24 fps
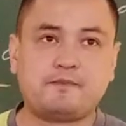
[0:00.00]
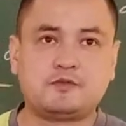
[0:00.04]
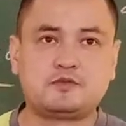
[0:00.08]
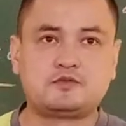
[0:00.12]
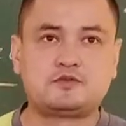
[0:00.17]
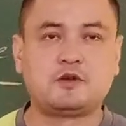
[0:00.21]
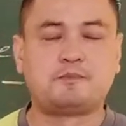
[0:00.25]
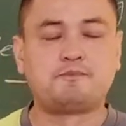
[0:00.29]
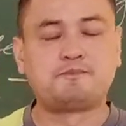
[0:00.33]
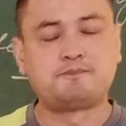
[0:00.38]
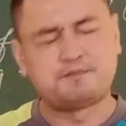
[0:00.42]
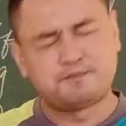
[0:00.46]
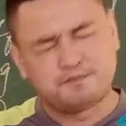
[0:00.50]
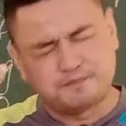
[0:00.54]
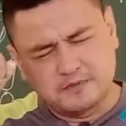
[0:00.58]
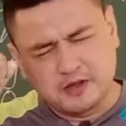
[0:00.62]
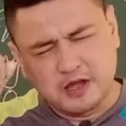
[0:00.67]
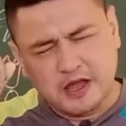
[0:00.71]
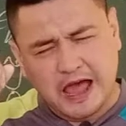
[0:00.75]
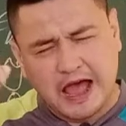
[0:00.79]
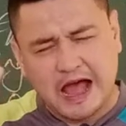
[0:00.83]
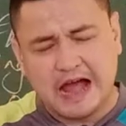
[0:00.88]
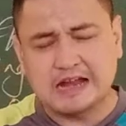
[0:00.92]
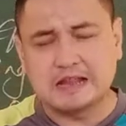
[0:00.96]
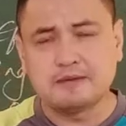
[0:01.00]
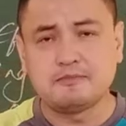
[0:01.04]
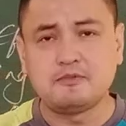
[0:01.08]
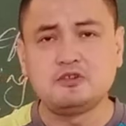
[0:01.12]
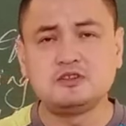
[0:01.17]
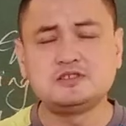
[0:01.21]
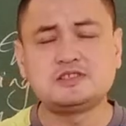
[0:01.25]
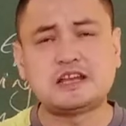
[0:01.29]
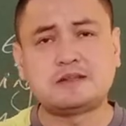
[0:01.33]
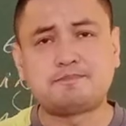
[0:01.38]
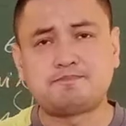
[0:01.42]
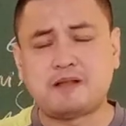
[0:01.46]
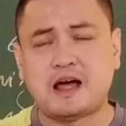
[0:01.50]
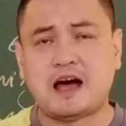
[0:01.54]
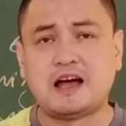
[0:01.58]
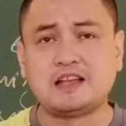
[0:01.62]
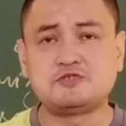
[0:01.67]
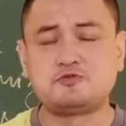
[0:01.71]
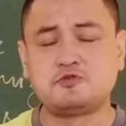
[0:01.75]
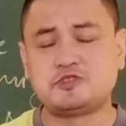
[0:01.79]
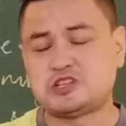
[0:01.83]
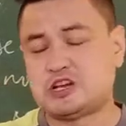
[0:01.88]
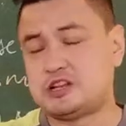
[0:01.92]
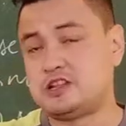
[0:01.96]
the animals and plants
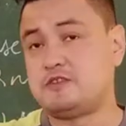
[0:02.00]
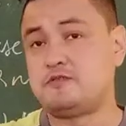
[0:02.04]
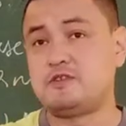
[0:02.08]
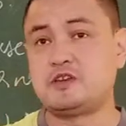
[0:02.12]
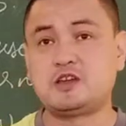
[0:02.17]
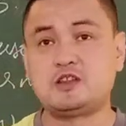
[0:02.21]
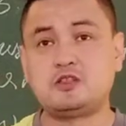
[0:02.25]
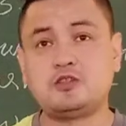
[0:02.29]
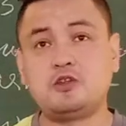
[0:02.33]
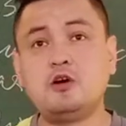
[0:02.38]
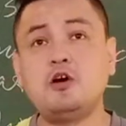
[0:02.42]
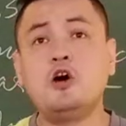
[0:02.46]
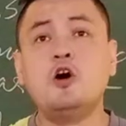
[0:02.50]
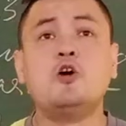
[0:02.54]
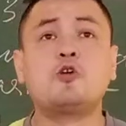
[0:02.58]
which are living in the